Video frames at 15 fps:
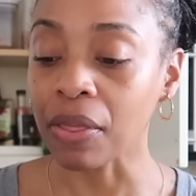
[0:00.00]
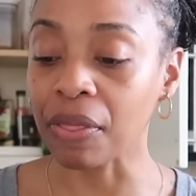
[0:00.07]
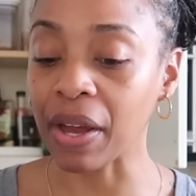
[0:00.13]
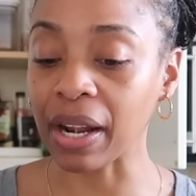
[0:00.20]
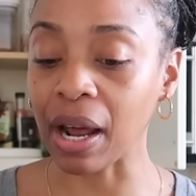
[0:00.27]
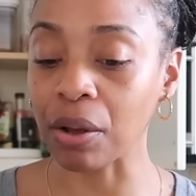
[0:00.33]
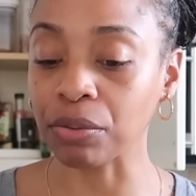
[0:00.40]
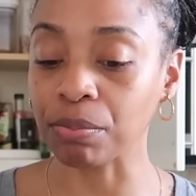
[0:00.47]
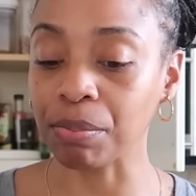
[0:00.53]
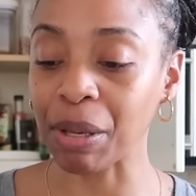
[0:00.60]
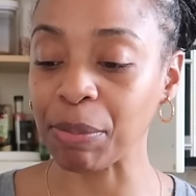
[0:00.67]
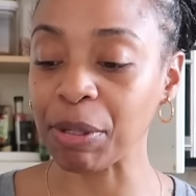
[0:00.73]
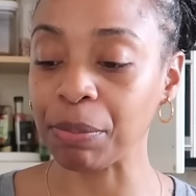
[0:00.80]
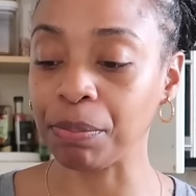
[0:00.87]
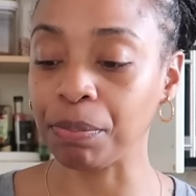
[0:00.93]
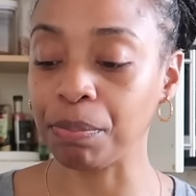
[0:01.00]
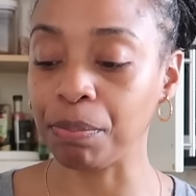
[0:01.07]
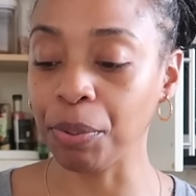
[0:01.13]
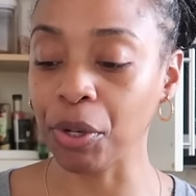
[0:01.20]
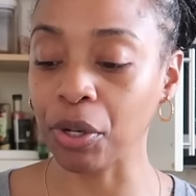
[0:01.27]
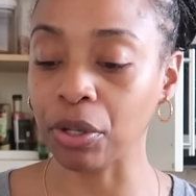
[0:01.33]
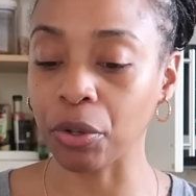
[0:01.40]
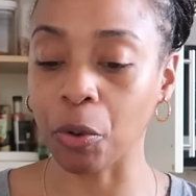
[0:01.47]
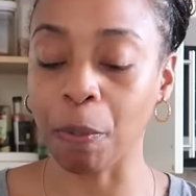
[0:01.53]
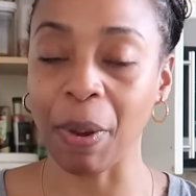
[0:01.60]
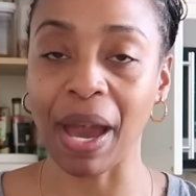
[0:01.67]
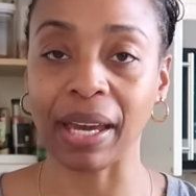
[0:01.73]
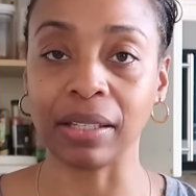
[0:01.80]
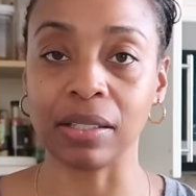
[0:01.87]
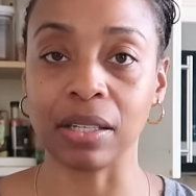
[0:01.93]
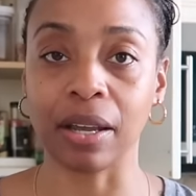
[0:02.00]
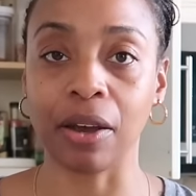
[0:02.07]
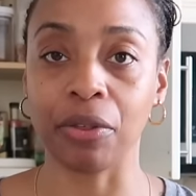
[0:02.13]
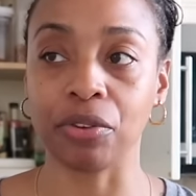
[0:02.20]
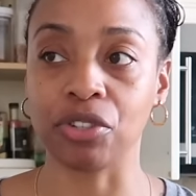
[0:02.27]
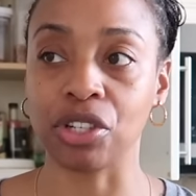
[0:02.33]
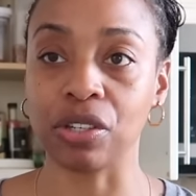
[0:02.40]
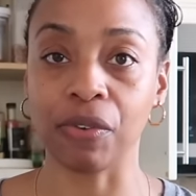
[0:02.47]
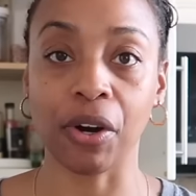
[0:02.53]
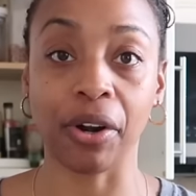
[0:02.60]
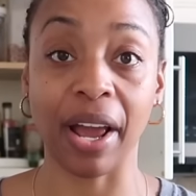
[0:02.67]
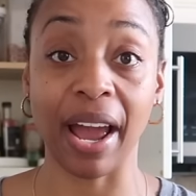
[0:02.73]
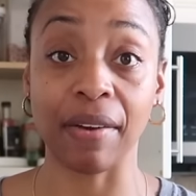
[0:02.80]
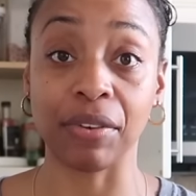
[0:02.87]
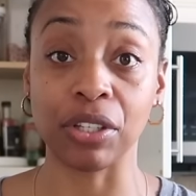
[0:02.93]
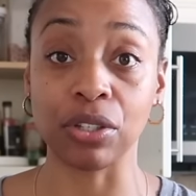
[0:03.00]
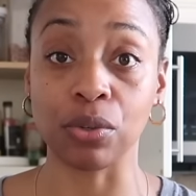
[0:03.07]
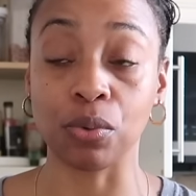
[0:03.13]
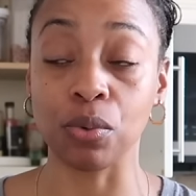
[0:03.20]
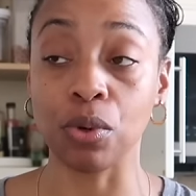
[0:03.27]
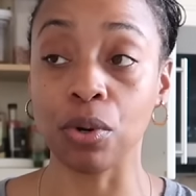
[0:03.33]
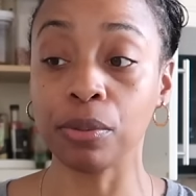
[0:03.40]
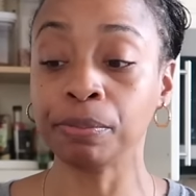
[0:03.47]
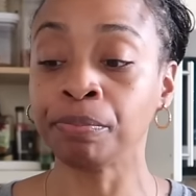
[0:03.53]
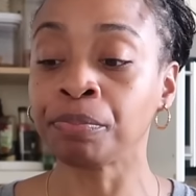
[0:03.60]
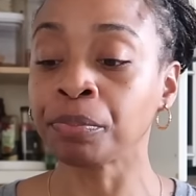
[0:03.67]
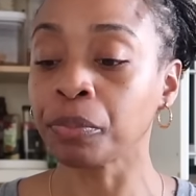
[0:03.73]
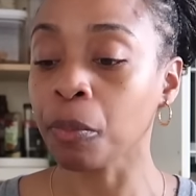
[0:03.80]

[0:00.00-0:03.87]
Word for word: that I'll maybe put a little packet together just for her to have at school.